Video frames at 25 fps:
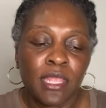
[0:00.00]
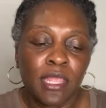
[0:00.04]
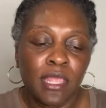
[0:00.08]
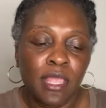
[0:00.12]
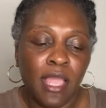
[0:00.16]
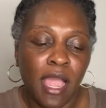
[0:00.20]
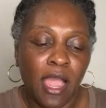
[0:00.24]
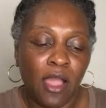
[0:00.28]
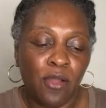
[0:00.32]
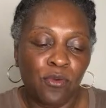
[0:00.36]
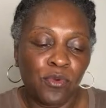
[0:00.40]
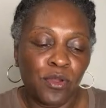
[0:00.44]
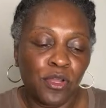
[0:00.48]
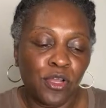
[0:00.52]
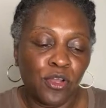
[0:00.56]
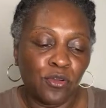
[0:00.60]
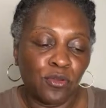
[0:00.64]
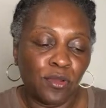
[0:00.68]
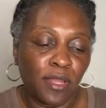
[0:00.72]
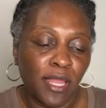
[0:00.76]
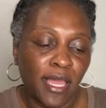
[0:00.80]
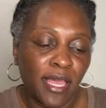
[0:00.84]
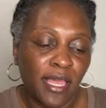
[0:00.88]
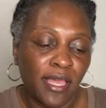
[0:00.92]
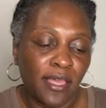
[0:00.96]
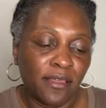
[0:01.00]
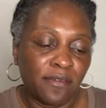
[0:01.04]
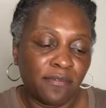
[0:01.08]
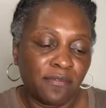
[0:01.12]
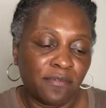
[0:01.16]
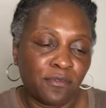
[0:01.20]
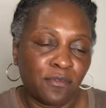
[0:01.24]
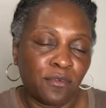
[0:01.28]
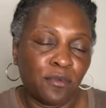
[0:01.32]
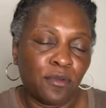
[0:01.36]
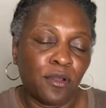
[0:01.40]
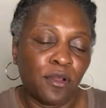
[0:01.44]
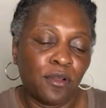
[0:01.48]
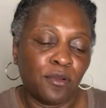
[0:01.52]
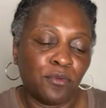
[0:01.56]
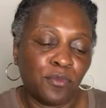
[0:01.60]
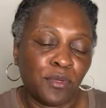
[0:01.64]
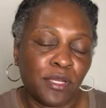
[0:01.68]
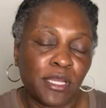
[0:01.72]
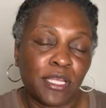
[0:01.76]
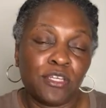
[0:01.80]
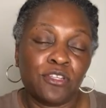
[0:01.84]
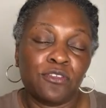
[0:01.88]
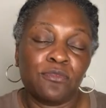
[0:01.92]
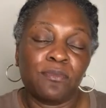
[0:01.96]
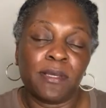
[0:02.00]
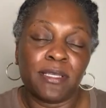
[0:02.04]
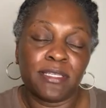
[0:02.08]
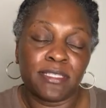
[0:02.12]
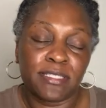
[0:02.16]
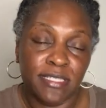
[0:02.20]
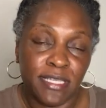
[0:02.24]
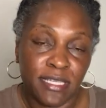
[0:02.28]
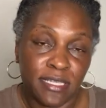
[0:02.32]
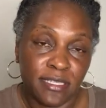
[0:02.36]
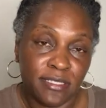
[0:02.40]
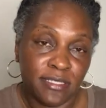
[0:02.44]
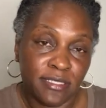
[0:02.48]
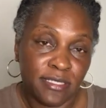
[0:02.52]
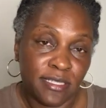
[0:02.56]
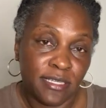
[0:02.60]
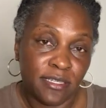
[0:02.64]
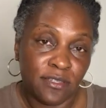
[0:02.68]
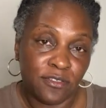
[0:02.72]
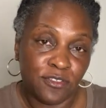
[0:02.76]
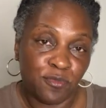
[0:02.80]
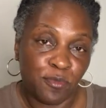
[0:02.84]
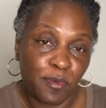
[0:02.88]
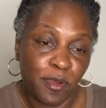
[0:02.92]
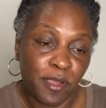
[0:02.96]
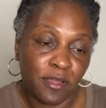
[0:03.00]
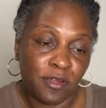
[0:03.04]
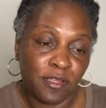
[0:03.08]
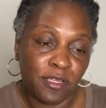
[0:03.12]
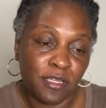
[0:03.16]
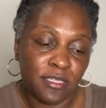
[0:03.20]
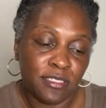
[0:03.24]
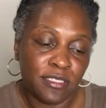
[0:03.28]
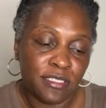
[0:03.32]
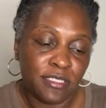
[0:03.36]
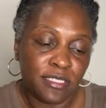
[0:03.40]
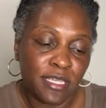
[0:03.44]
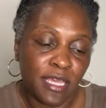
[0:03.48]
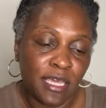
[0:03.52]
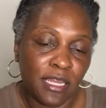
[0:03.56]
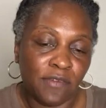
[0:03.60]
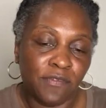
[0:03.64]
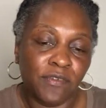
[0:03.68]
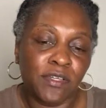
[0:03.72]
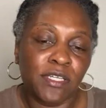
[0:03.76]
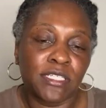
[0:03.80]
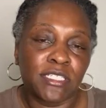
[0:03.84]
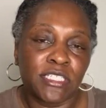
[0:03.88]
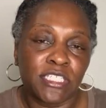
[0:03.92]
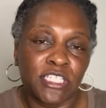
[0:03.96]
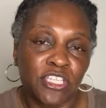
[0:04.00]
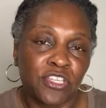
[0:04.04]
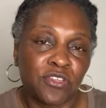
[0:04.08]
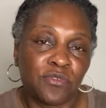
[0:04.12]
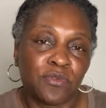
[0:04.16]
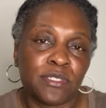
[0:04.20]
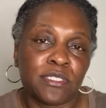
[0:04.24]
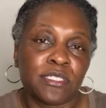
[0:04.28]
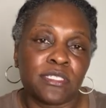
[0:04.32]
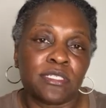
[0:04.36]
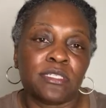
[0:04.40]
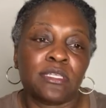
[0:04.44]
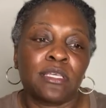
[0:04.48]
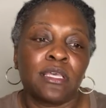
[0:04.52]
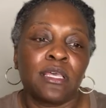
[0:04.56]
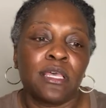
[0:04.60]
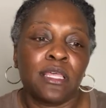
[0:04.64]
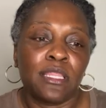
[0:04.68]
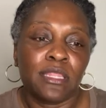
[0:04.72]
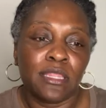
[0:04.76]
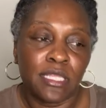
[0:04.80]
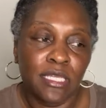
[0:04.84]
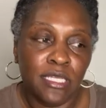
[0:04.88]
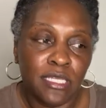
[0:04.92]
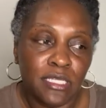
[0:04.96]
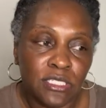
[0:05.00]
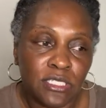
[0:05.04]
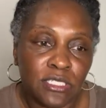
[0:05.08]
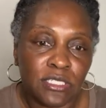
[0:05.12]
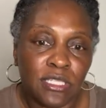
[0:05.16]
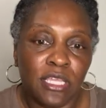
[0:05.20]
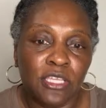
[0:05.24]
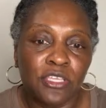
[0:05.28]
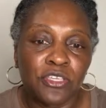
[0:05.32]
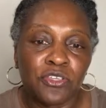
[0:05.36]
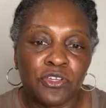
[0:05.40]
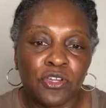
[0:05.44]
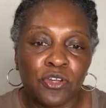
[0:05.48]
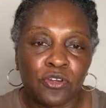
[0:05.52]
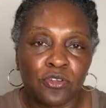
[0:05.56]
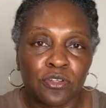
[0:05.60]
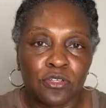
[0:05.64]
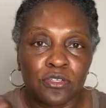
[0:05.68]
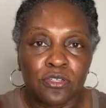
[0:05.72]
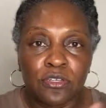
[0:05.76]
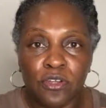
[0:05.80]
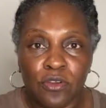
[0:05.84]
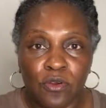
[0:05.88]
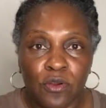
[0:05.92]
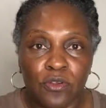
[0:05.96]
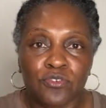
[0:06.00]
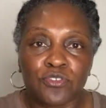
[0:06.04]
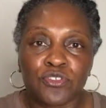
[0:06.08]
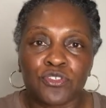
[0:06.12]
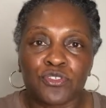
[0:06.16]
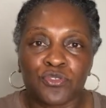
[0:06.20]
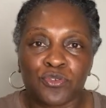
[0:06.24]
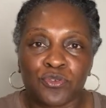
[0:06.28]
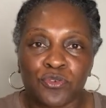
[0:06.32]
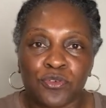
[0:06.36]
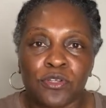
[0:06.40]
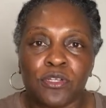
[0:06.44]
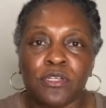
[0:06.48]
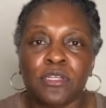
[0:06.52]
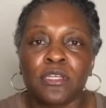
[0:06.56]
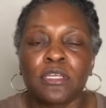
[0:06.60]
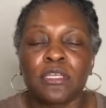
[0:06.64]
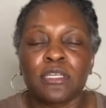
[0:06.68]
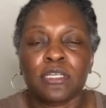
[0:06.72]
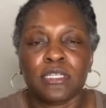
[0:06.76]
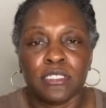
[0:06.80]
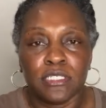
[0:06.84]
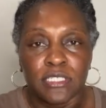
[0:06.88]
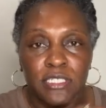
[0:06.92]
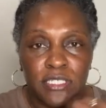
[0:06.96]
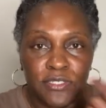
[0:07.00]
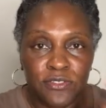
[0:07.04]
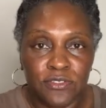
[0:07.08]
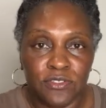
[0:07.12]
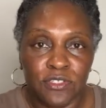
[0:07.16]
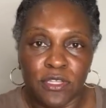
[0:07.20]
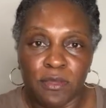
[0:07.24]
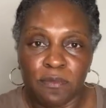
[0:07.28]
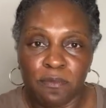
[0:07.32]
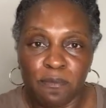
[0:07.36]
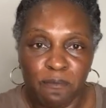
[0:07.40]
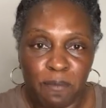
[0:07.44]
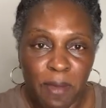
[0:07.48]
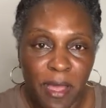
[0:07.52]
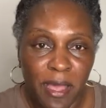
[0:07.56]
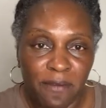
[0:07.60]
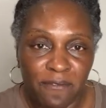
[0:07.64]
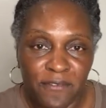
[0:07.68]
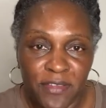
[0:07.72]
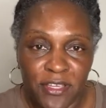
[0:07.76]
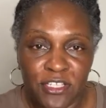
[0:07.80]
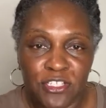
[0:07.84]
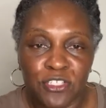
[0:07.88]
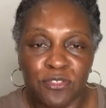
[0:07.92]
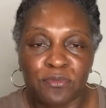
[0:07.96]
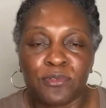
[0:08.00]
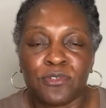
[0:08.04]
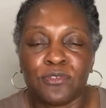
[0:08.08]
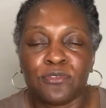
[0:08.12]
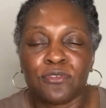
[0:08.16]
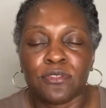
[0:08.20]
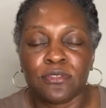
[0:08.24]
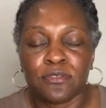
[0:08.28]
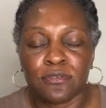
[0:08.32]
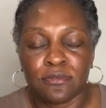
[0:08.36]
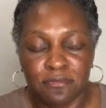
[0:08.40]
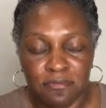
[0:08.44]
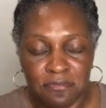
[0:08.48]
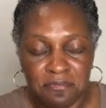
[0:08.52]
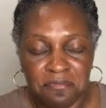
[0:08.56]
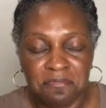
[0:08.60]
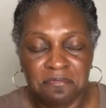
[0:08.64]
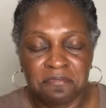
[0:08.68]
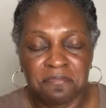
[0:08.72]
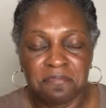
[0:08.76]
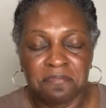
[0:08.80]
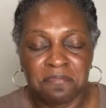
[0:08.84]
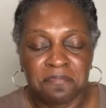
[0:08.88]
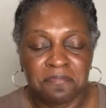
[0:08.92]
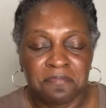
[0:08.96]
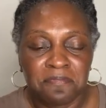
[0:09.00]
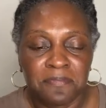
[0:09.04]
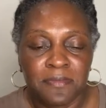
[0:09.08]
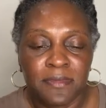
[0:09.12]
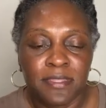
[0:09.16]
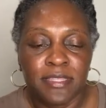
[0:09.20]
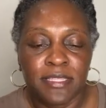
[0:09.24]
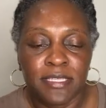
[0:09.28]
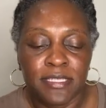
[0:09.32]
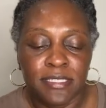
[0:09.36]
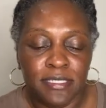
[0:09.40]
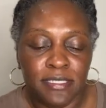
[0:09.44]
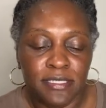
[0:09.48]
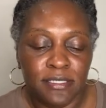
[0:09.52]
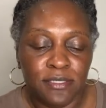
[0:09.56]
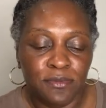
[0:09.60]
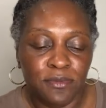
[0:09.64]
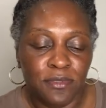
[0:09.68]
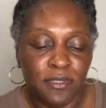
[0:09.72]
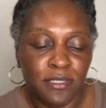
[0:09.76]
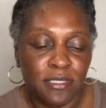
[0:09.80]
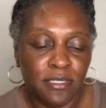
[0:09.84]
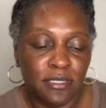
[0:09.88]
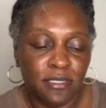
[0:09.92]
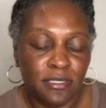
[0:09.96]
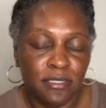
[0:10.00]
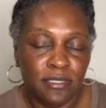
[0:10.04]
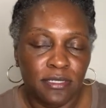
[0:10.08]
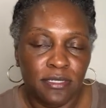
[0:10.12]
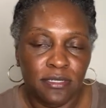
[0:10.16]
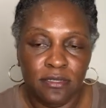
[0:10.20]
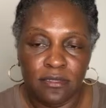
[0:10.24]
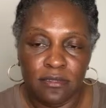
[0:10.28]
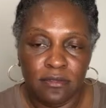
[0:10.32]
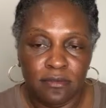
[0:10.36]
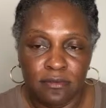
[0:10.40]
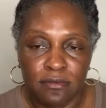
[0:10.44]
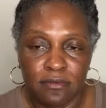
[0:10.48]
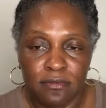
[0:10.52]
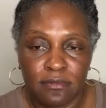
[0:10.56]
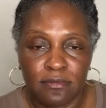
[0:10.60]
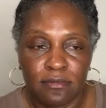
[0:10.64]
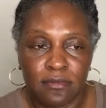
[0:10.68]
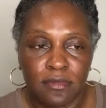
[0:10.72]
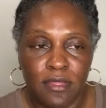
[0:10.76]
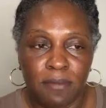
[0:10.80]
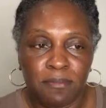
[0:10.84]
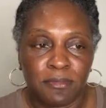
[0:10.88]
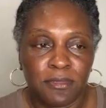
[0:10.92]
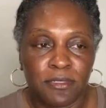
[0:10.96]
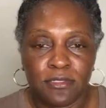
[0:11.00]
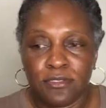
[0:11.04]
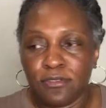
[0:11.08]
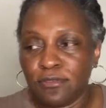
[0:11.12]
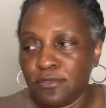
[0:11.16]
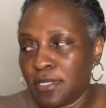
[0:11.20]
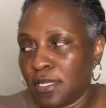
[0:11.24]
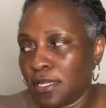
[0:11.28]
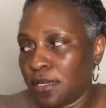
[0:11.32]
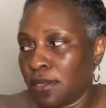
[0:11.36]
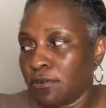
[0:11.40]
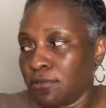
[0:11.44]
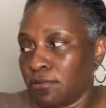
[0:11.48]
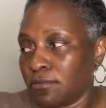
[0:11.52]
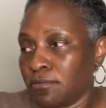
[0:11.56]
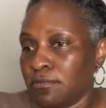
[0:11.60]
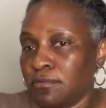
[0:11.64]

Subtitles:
I will go live when I do my second set of sprouting, because it's kind of a continuous thing, just like you go to the grocery store, continuously buy vegetables. This is what I'm gonna do it at home.